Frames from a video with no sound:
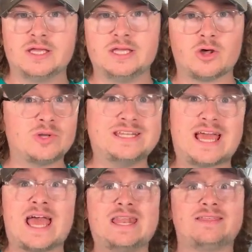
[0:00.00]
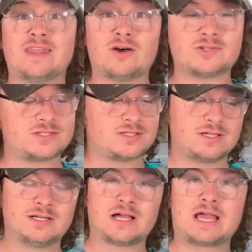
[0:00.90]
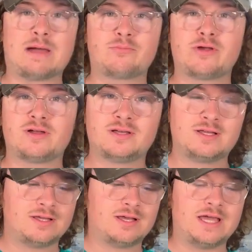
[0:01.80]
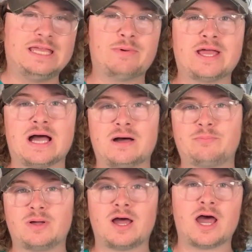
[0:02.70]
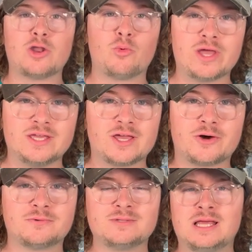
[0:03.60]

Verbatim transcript: You don't need anything else. A camera, eBay app, and away you go.